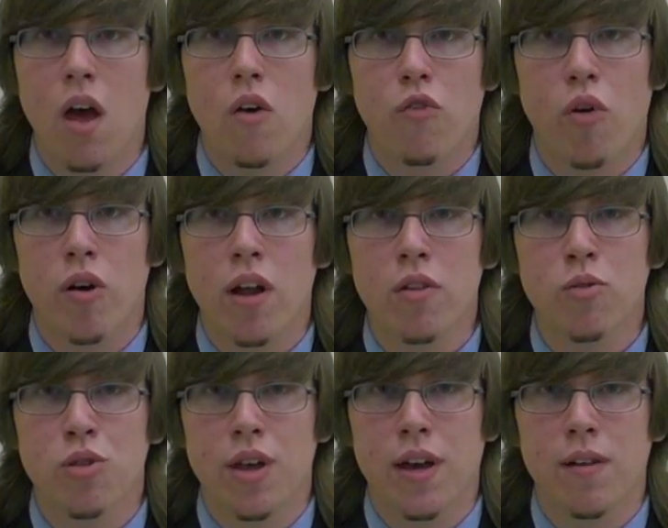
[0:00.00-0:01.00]
For another
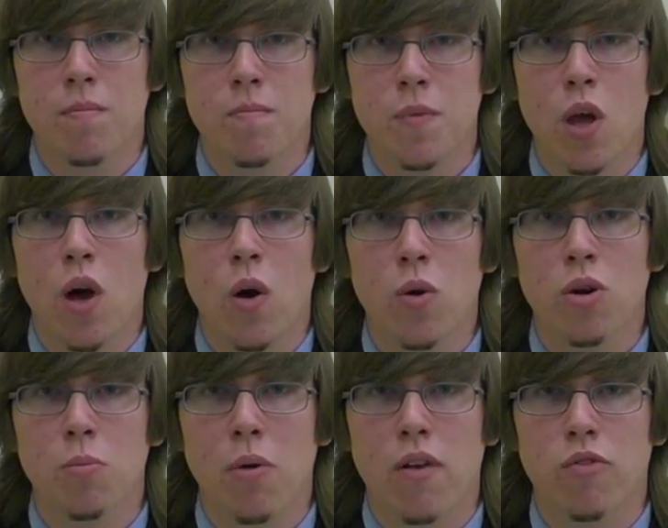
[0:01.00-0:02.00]
thing,
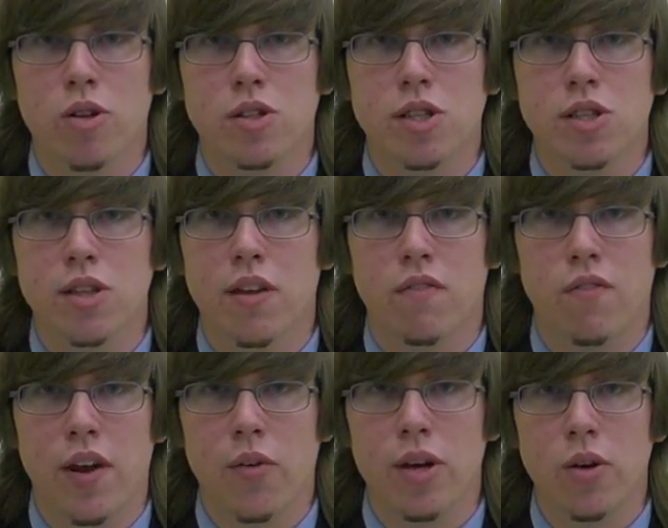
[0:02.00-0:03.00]
odor preferences can
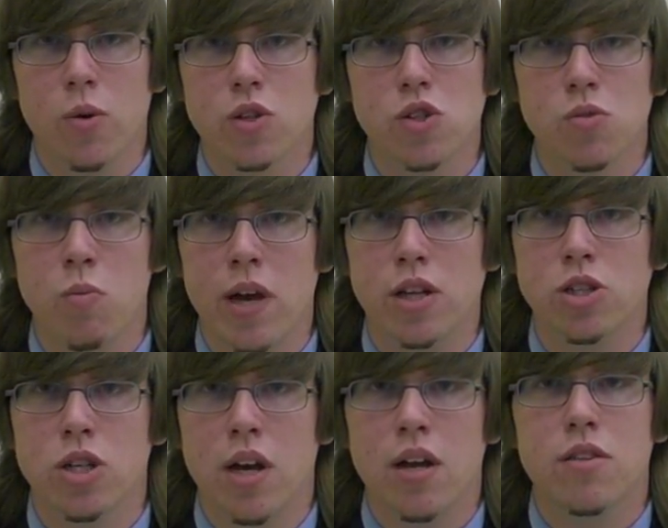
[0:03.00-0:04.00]
vary or switch